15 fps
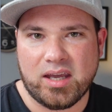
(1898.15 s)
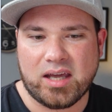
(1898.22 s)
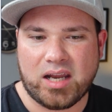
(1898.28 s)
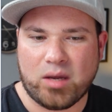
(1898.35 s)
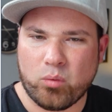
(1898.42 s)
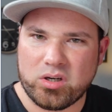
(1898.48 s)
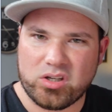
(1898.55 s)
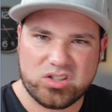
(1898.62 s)
and
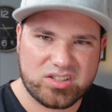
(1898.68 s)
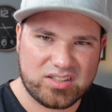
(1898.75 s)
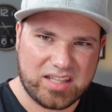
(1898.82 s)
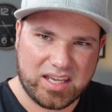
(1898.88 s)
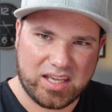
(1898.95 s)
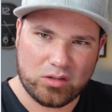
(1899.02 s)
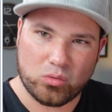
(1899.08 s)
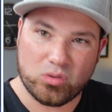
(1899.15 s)
I want to just
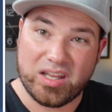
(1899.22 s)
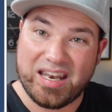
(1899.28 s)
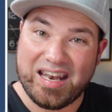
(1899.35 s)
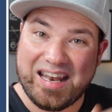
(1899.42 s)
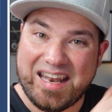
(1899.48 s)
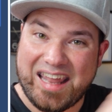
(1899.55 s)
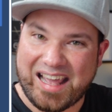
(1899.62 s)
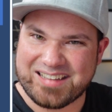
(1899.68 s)
take it to the
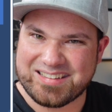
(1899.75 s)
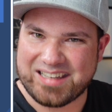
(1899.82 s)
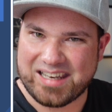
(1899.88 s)
next